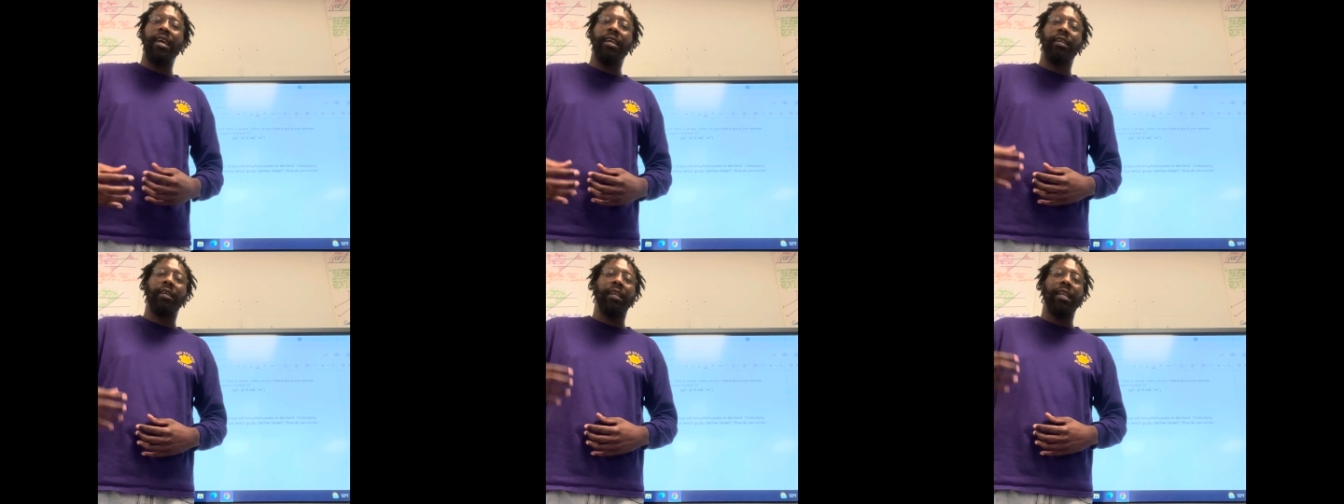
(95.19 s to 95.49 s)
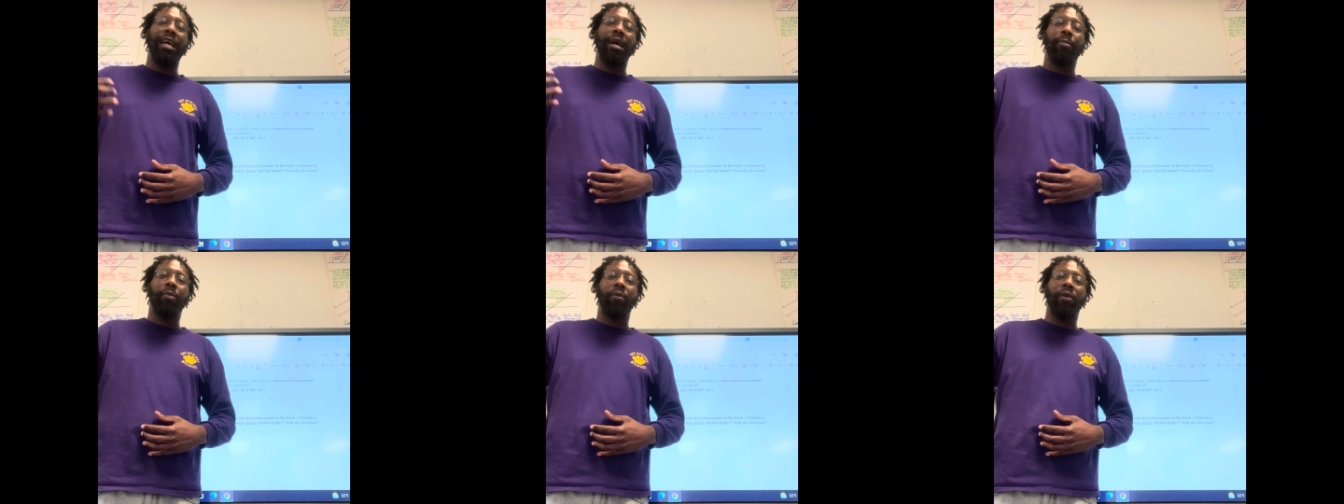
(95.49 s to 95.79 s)

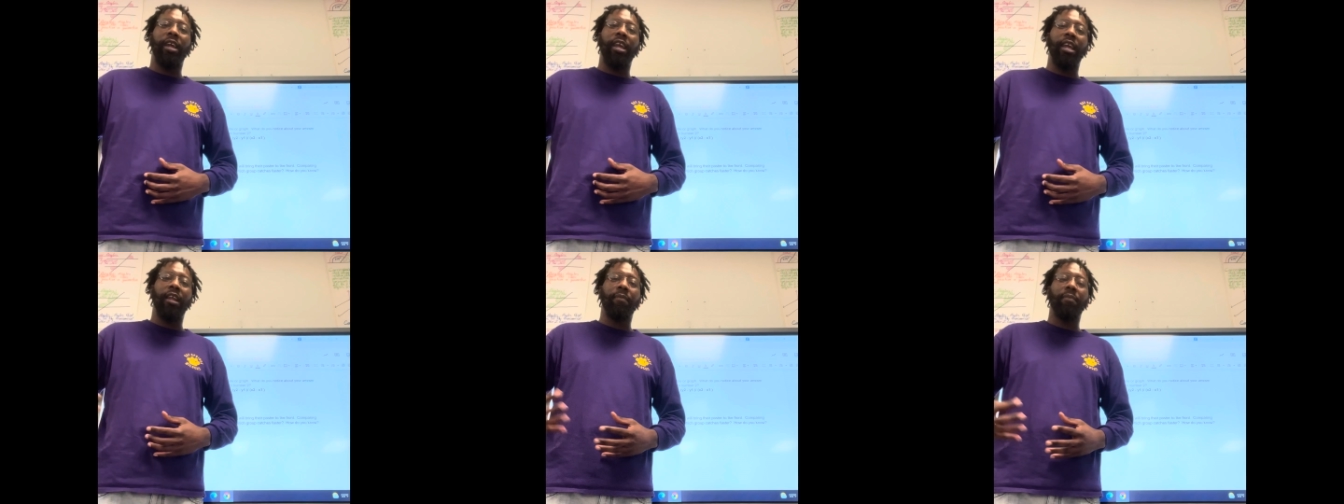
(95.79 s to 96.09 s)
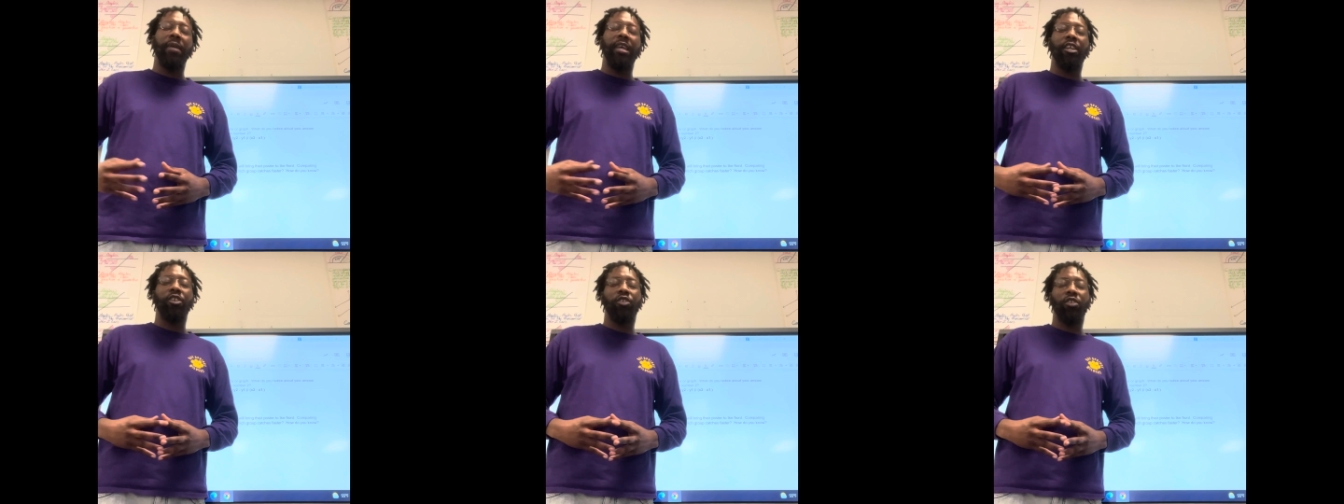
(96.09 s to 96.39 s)
collaborating,
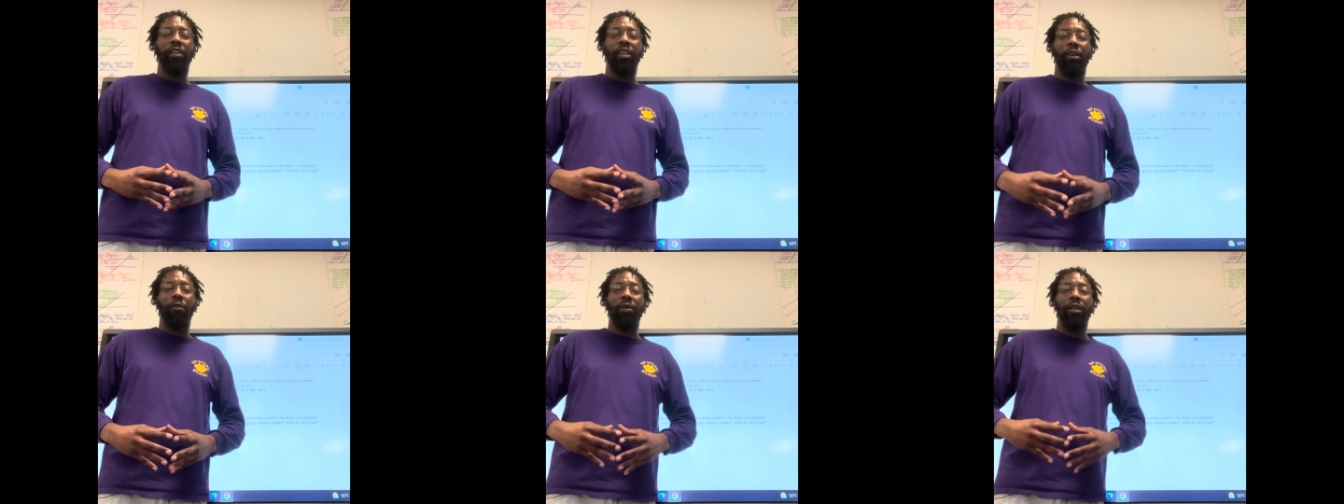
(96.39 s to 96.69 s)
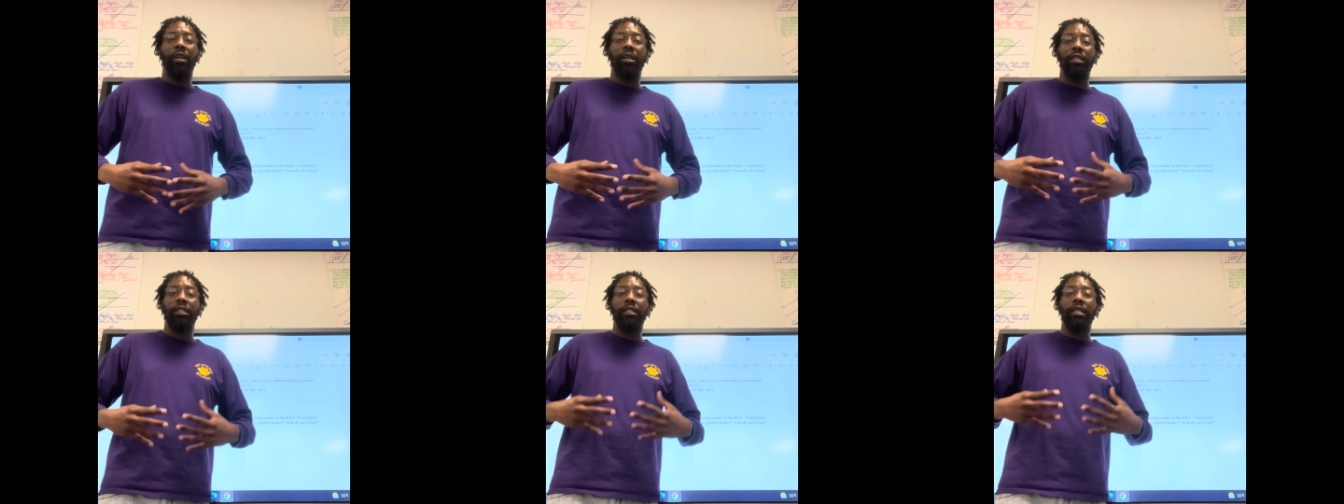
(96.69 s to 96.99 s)
making sure they really
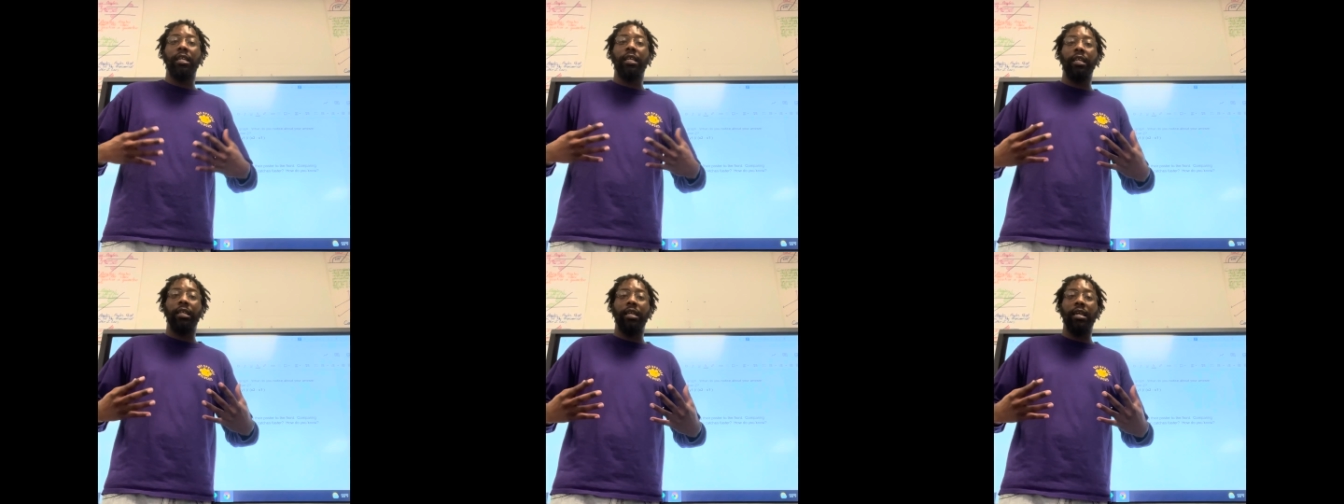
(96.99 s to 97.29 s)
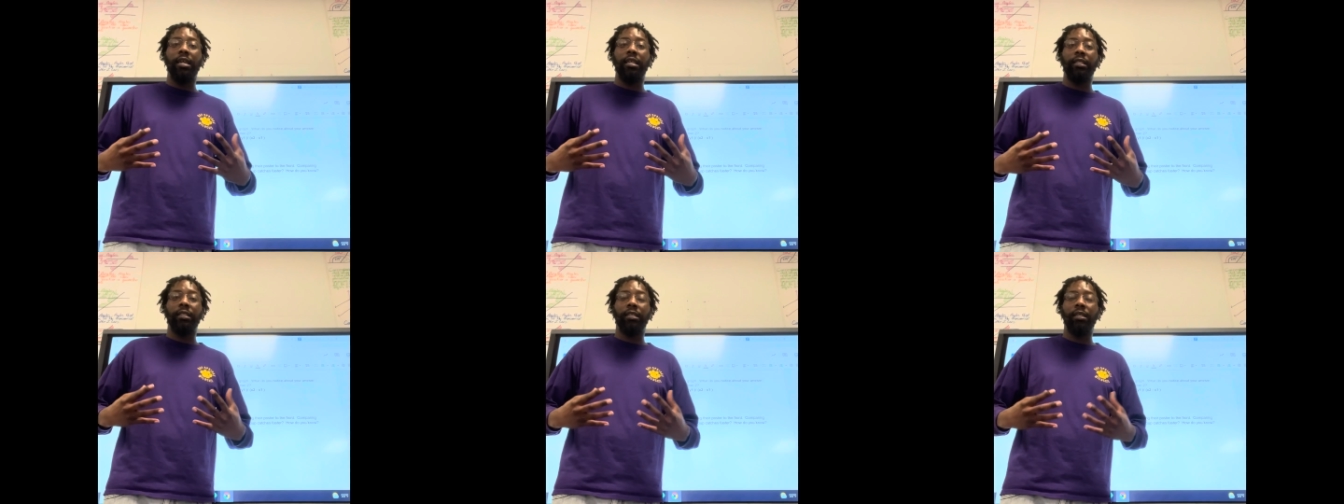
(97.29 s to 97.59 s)
understand the
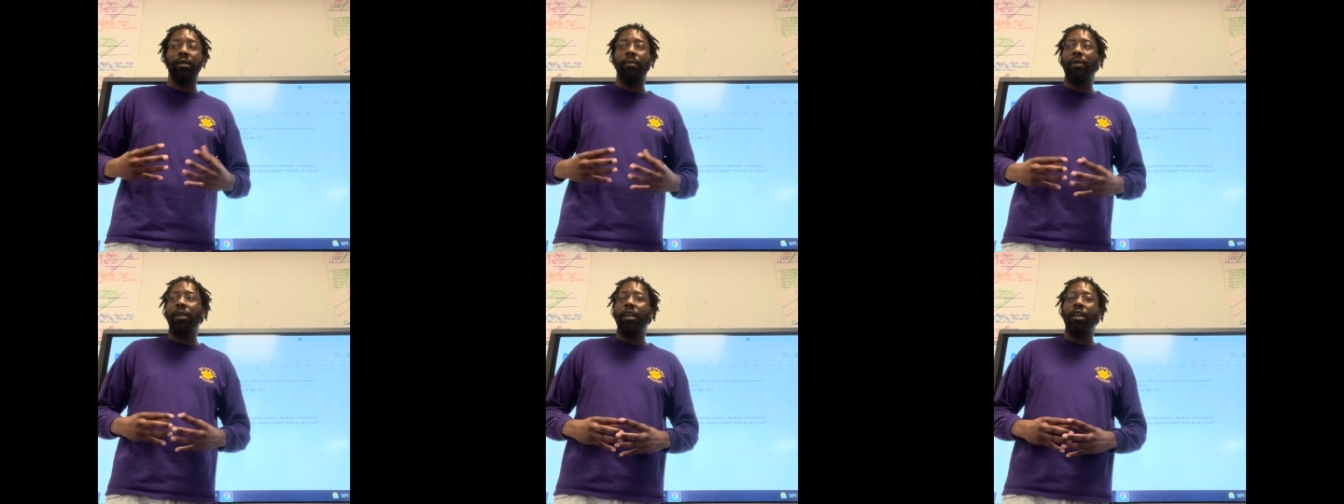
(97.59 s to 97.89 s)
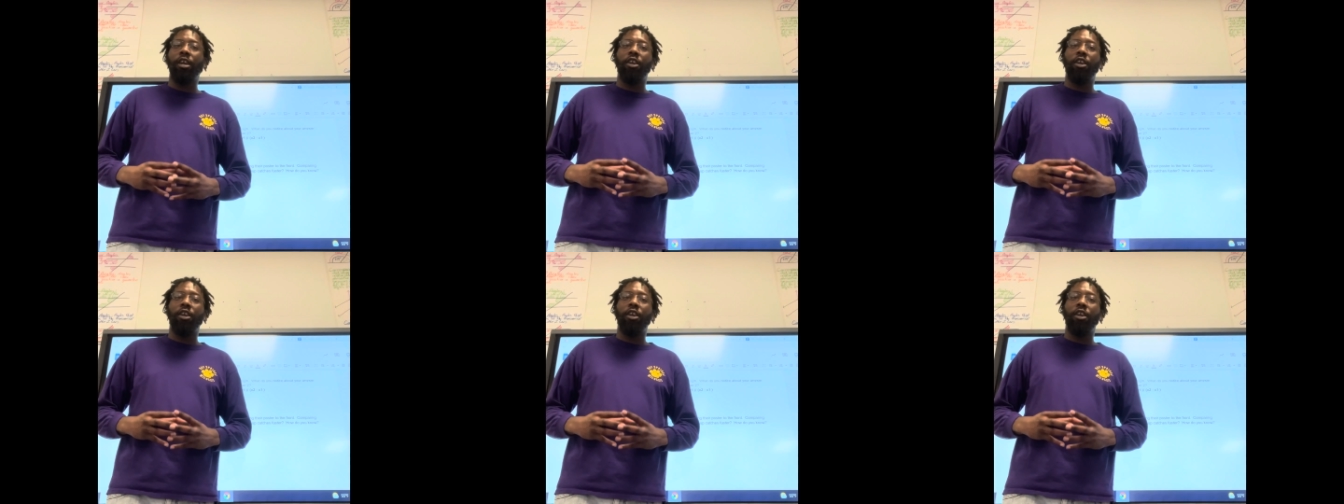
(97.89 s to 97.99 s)
concept.